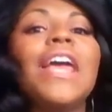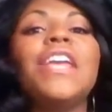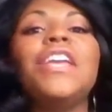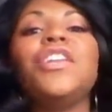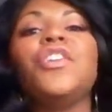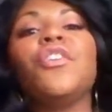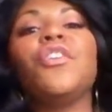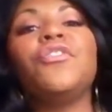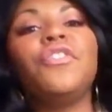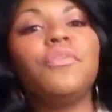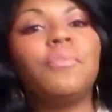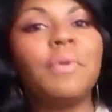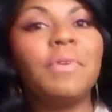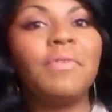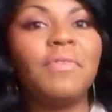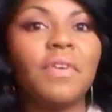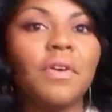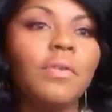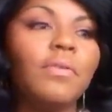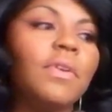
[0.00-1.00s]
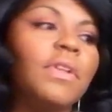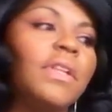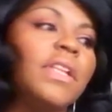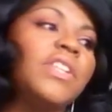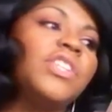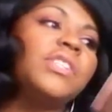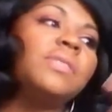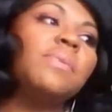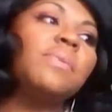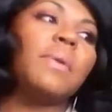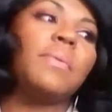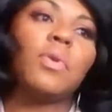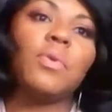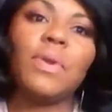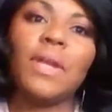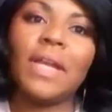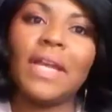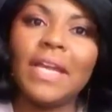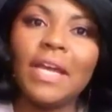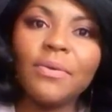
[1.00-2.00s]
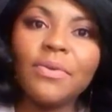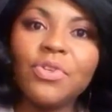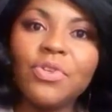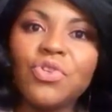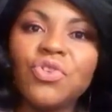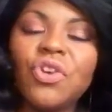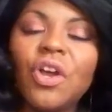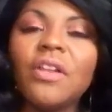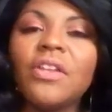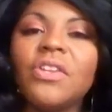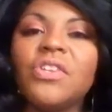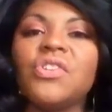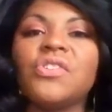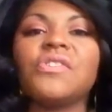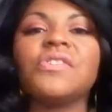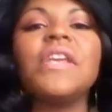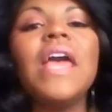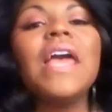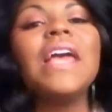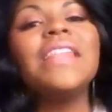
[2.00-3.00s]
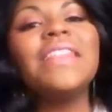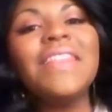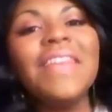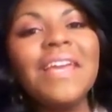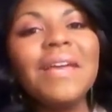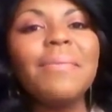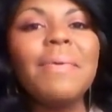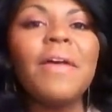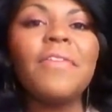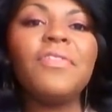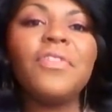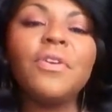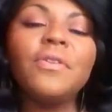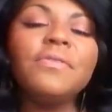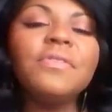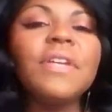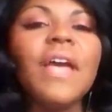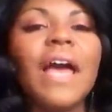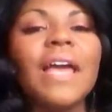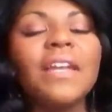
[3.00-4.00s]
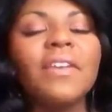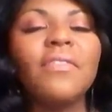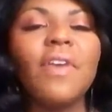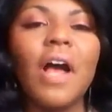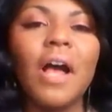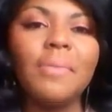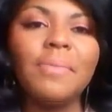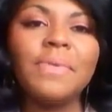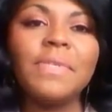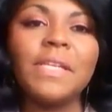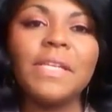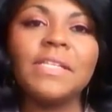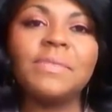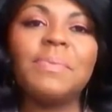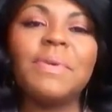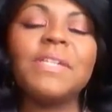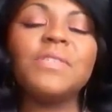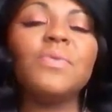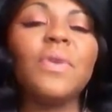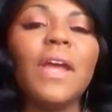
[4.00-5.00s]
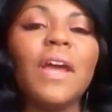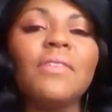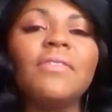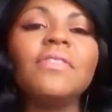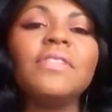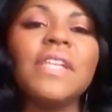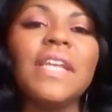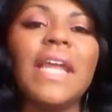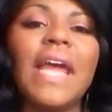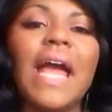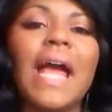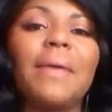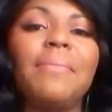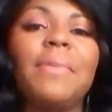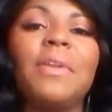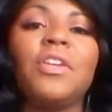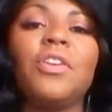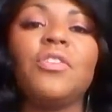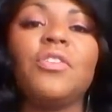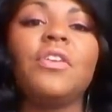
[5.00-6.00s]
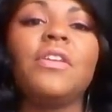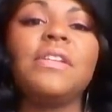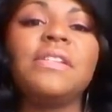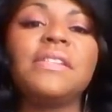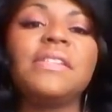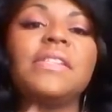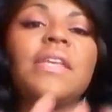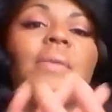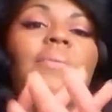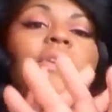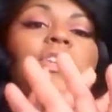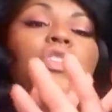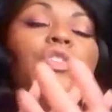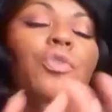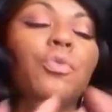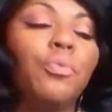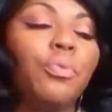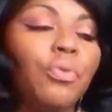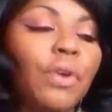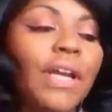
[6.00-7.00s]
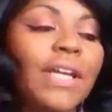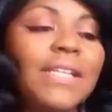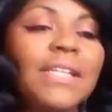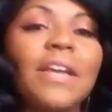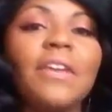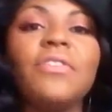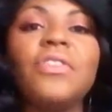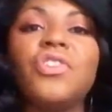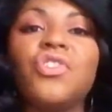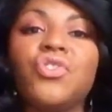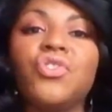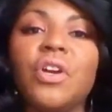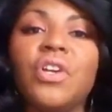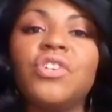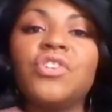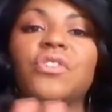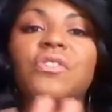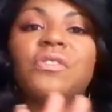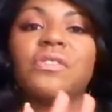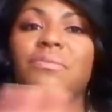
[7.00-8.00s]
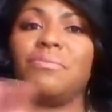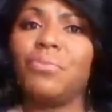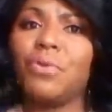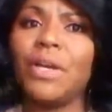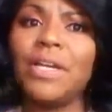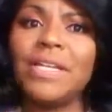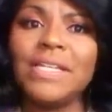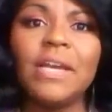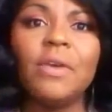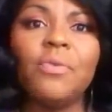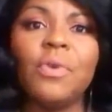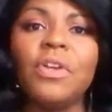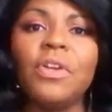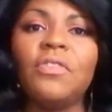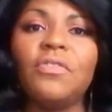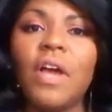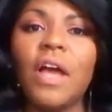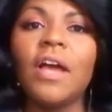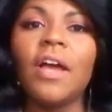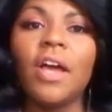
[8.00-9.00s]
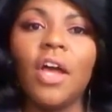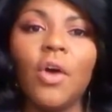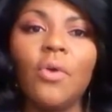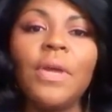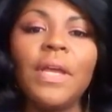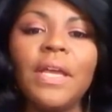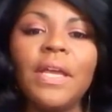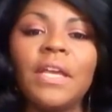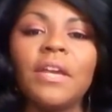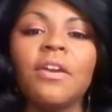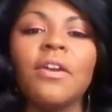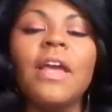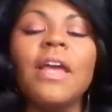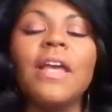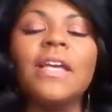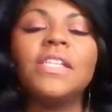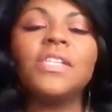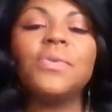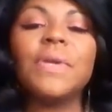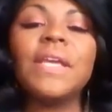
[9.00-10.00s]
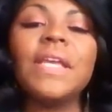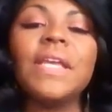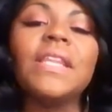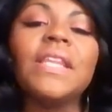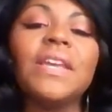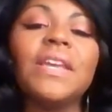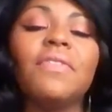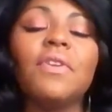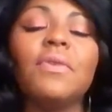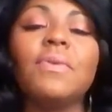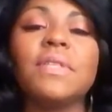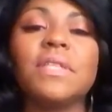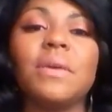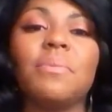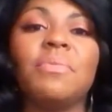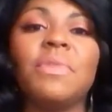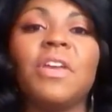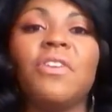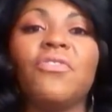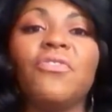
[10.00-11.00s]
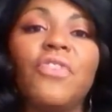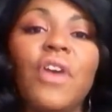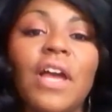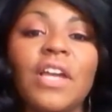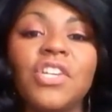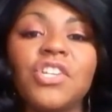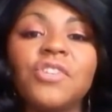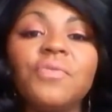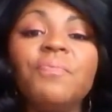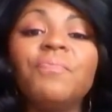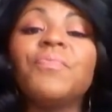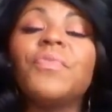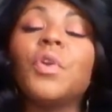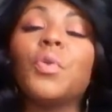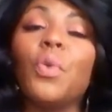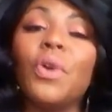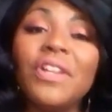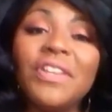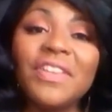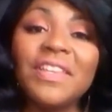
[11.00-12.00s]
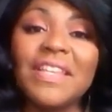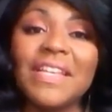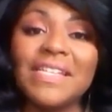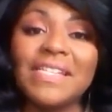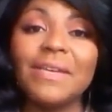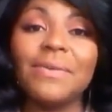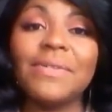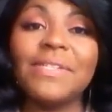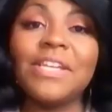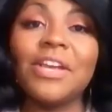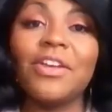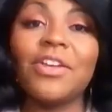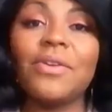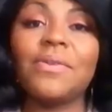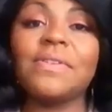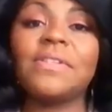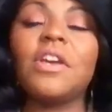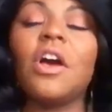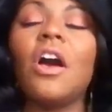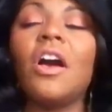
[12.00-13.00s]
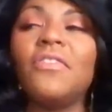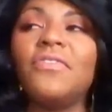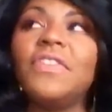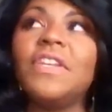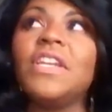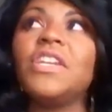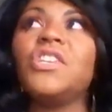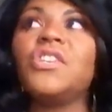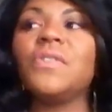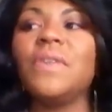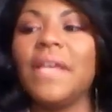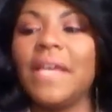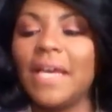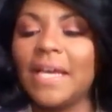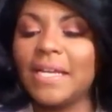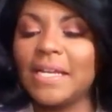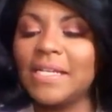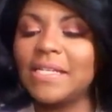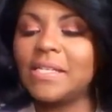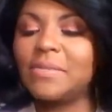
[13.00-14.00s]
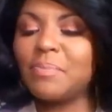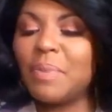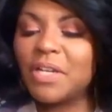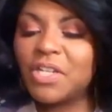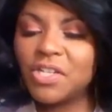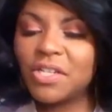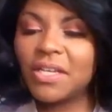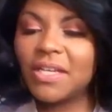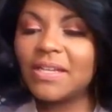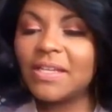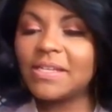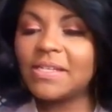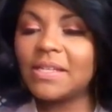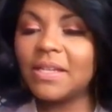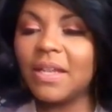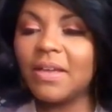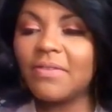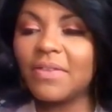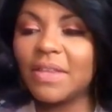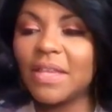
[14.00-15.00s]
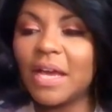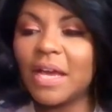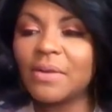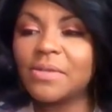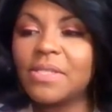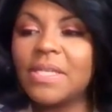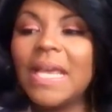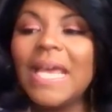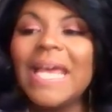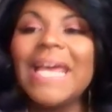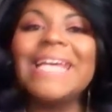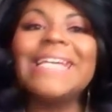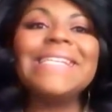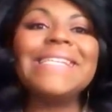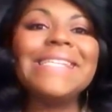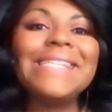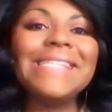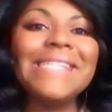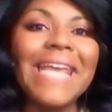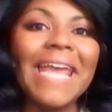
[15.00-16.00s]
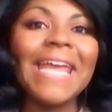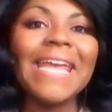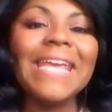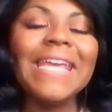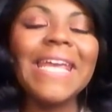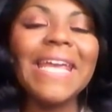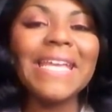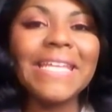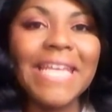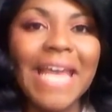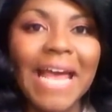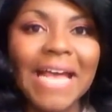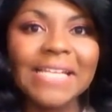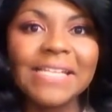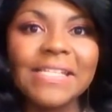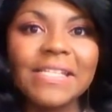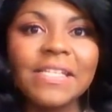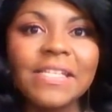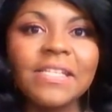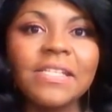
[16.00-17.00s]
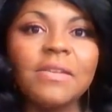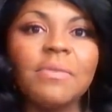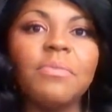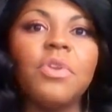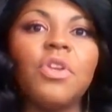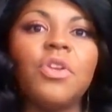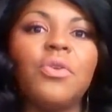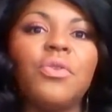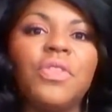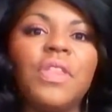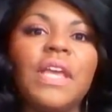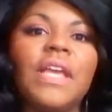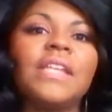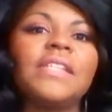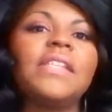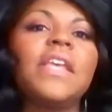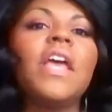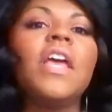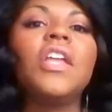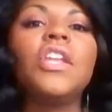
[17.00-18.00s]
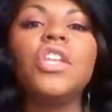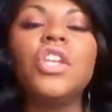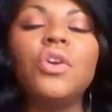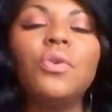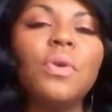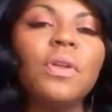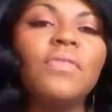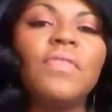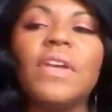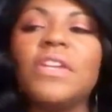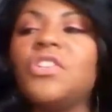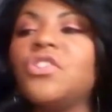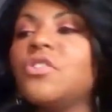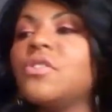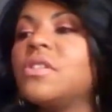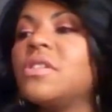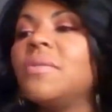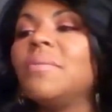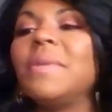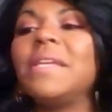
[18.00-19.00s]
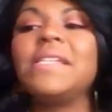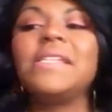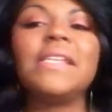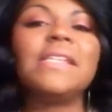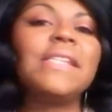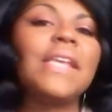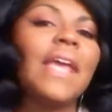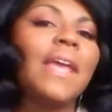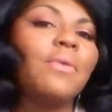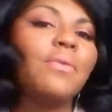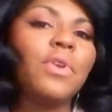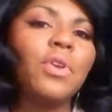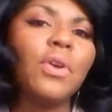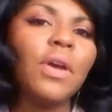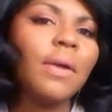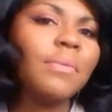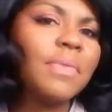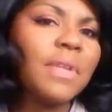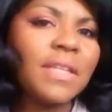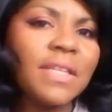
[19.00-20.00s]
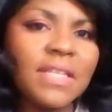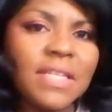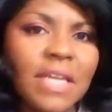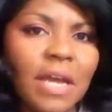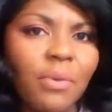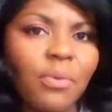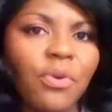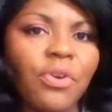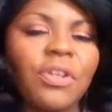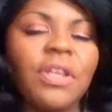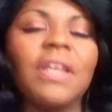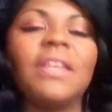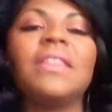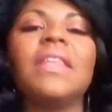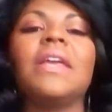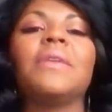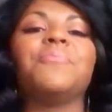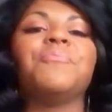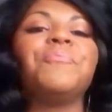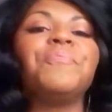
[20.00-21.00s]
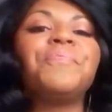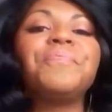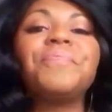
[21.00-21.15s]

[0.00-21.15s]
You know, if you've been very religious, maybe you want to hang out with astrologers. Think about those kind of opposites, because whatever's going to happen, Uranus is coming to break down the structures and break down what you've got going here so he can leave you with something fresh. One of the things I will tell you is, often as you can, especially in this 11th house, say yes to some new things, new adventures. Somebody says, hey, will you come to this networking thing?